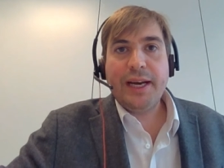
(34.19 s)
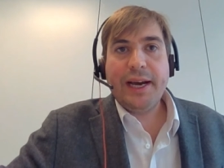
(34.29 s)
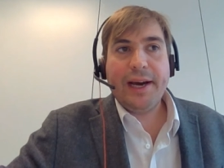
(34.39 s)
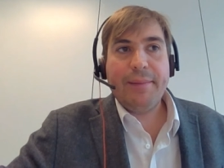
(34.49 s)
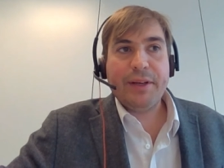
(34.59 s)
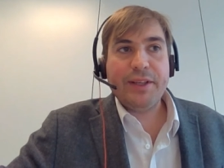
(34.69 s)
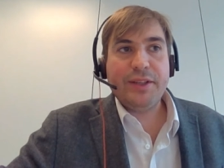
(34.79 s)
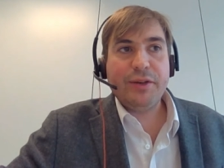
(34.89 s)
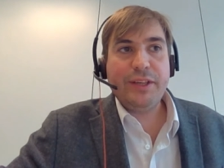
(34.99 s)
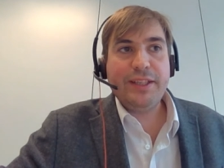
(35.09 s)
Uh, but
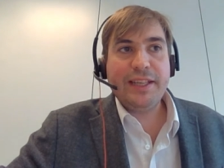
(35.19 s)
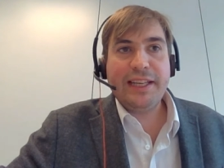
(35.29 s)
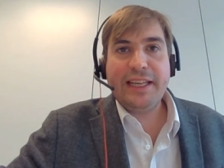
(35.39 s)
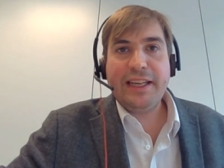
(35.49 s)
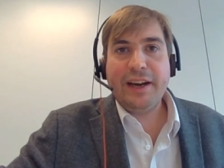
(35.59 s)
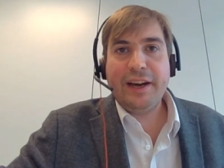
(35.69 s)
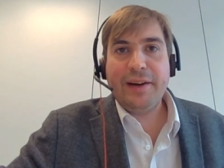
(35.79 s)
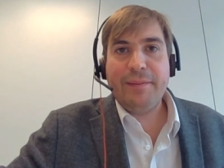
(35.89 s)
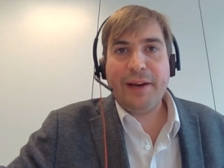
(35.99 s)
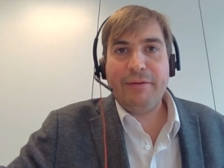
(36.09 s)
until recently,
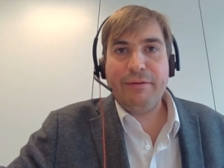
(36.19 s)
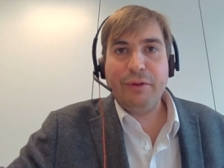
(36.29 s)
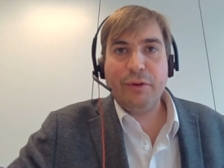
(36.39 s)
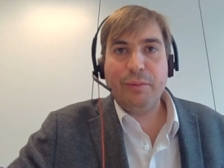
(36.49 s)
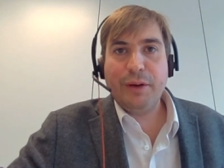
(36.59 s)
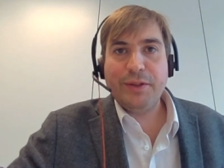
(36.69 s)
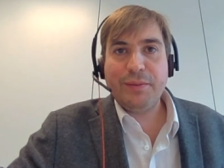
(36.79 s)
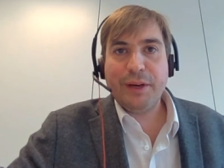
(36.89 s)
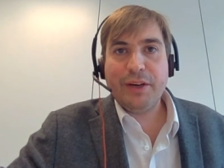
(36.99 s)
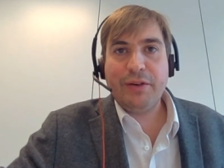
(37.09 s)
um, and for most of
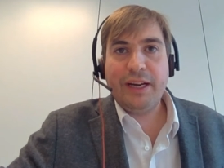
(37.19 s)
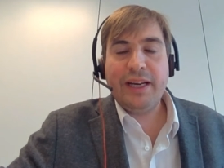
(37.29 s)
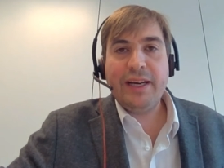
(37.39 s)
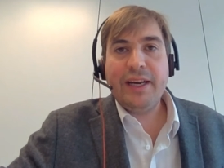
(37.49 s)
my career,